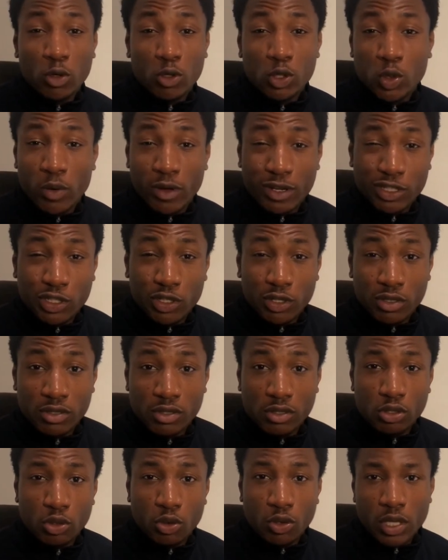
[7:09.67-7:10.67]
questions
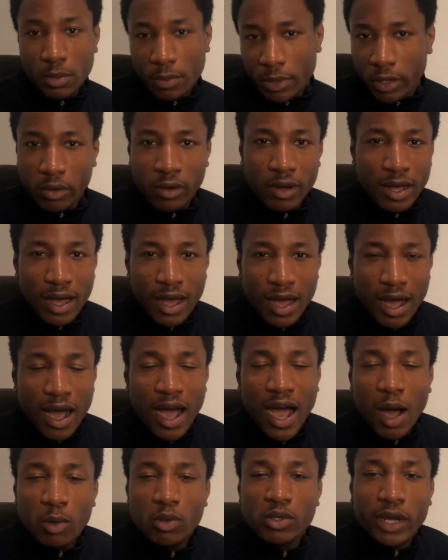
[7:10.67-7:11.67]
through email. How
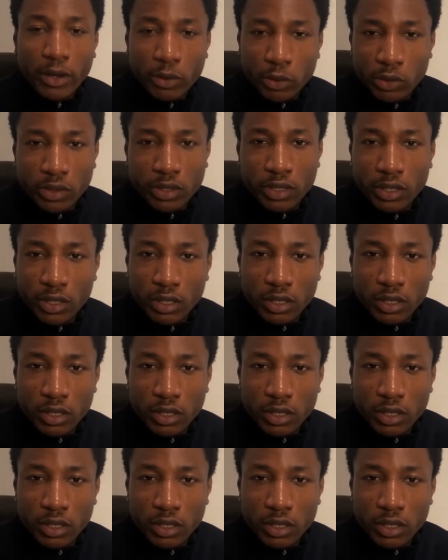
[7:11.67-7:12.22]
would that look?